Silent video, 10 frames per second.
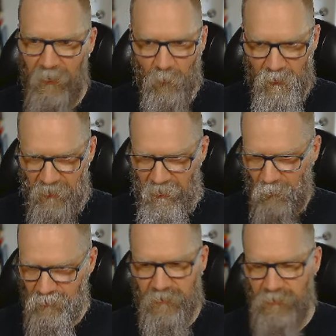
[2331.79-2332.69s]
we can now
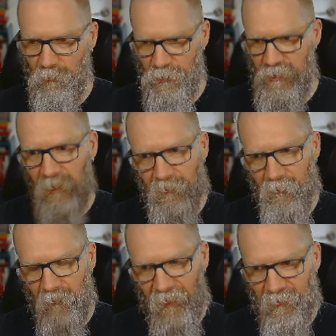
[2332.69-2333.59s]
associate
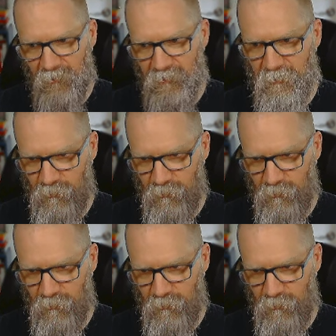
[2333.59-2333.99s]
that instance